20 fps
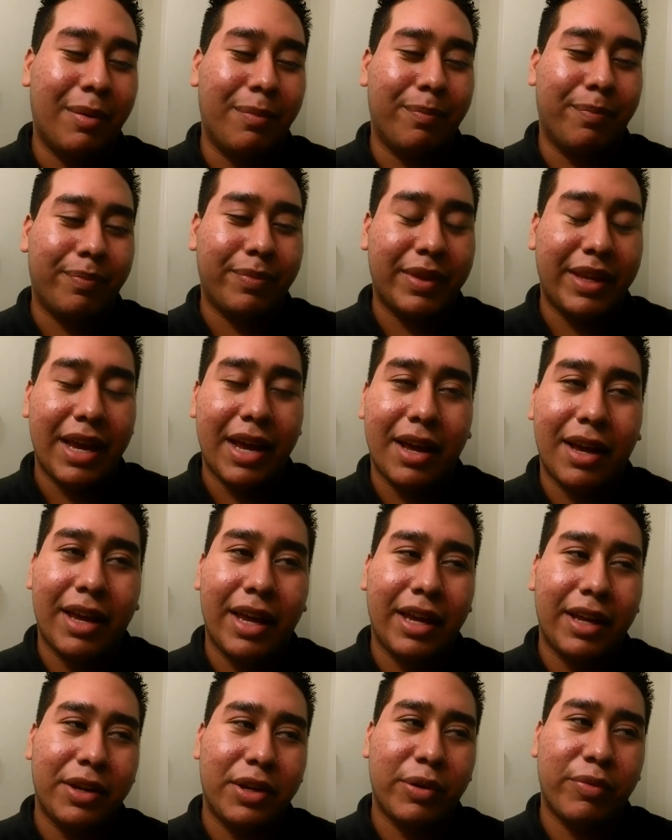yeah, and
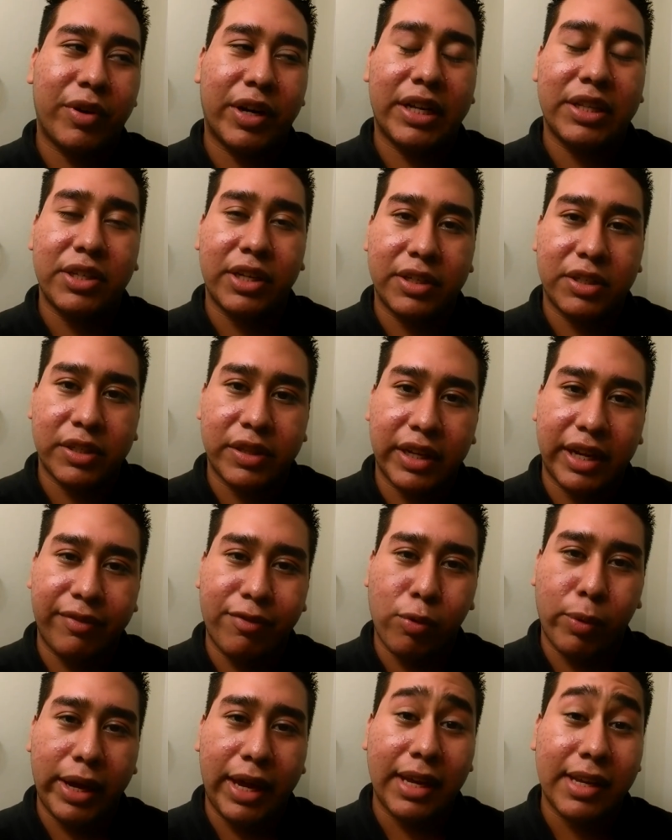don't forget to enter the
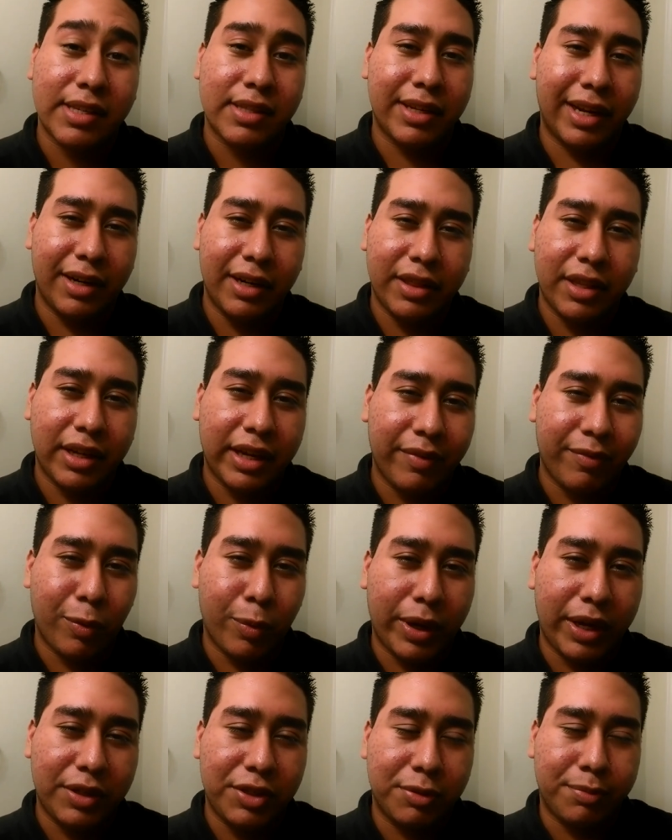giveaway. Extended the giveaway
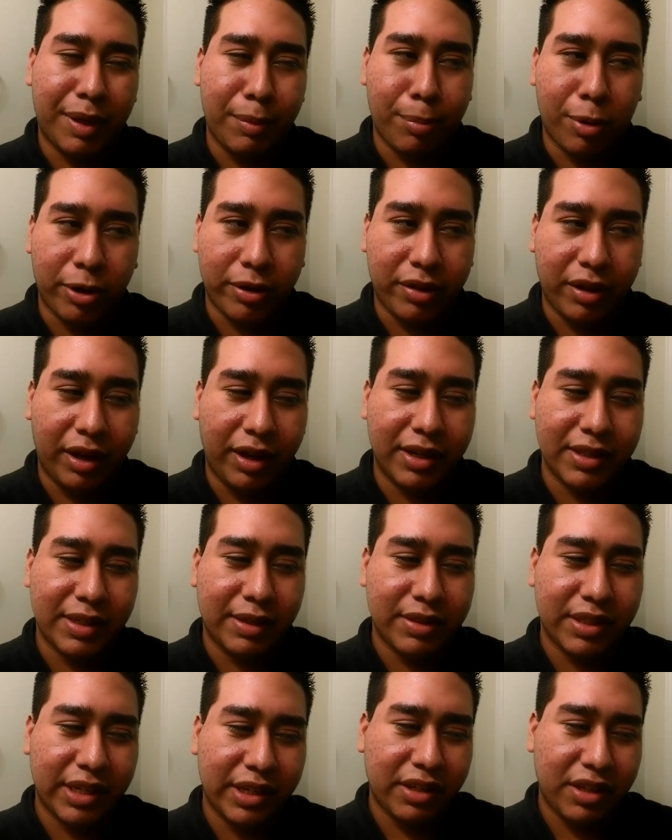to my birthday because I was
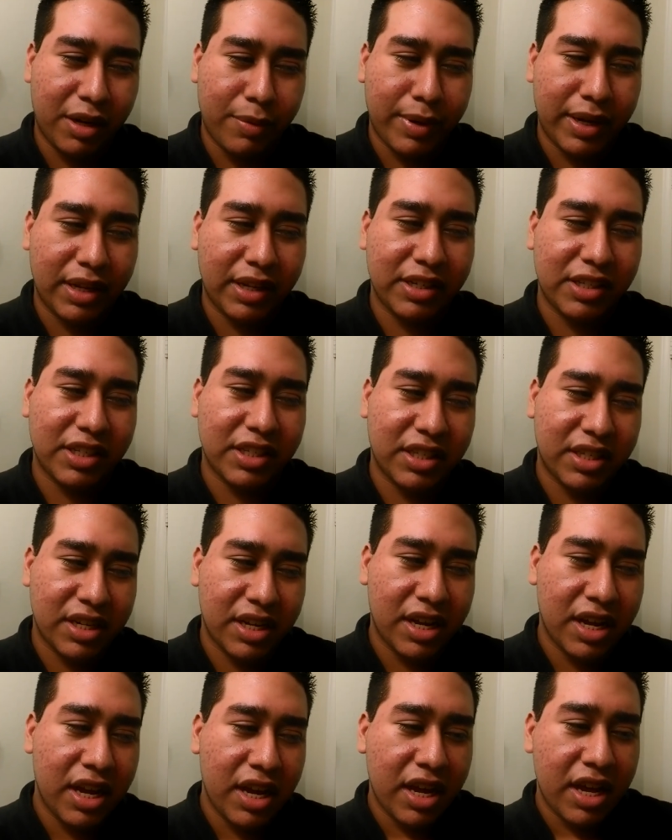like, you know what? Let's
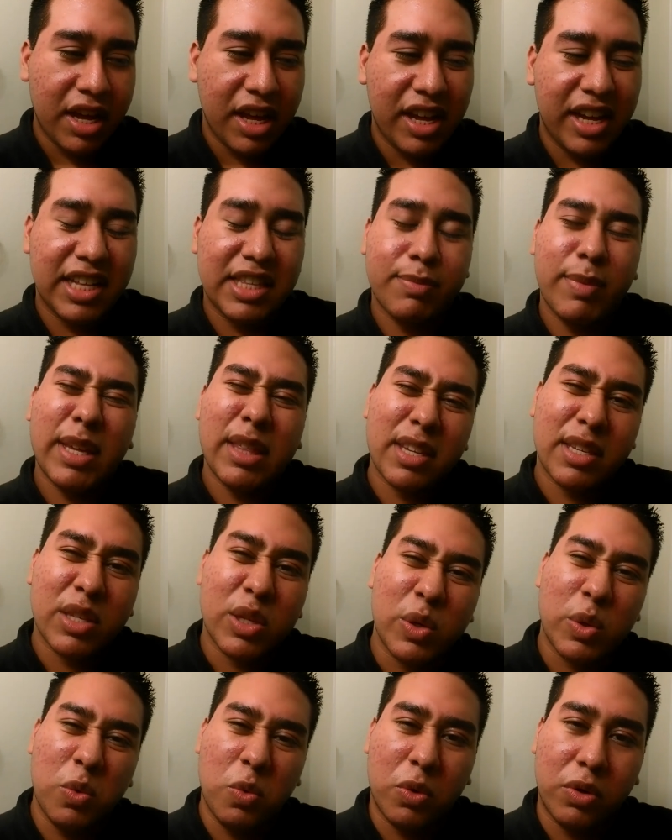make this
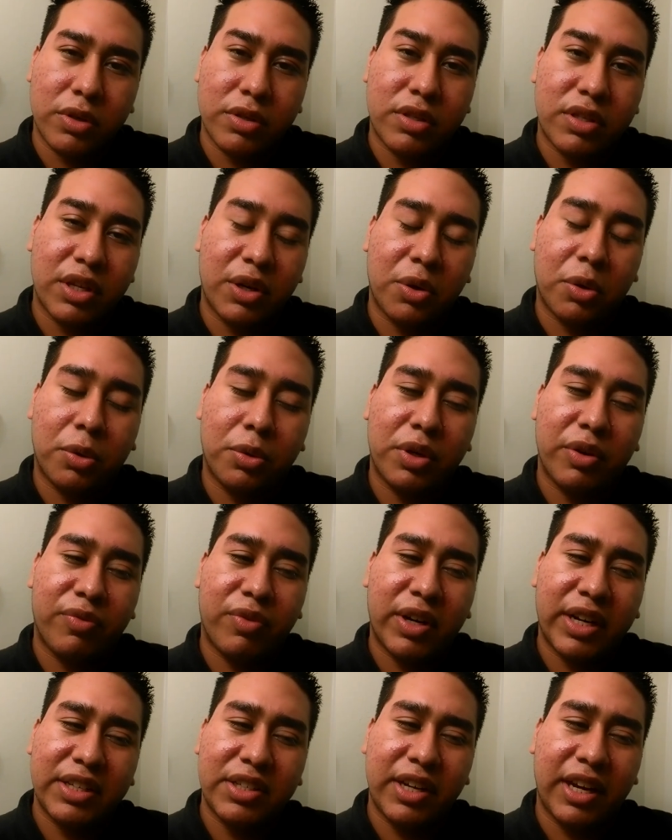cool. So don't
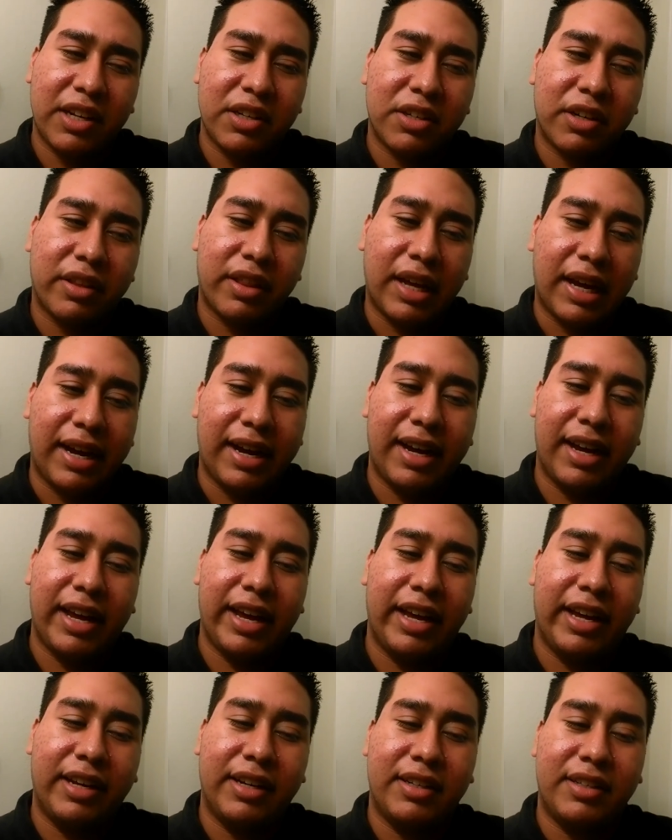forget to enter that.
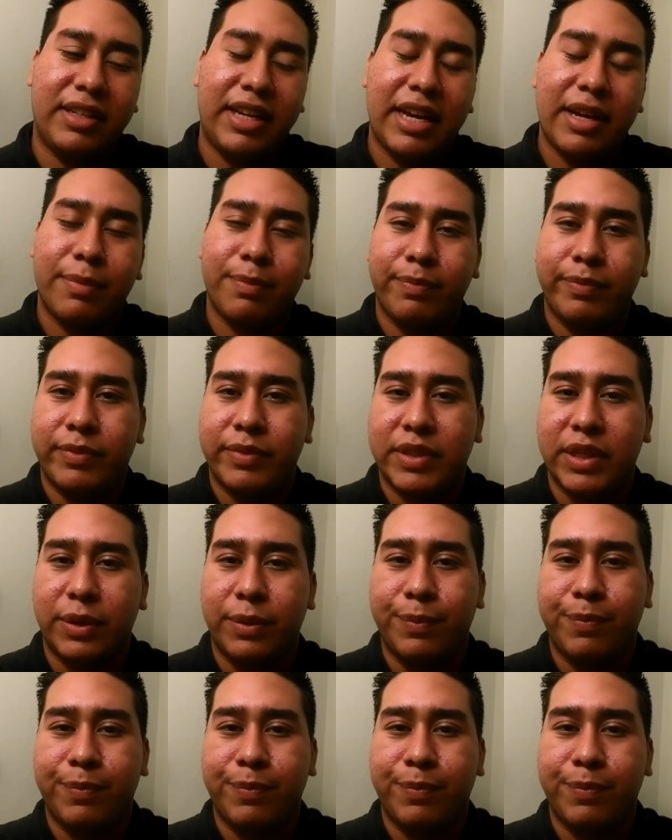And yeah, so.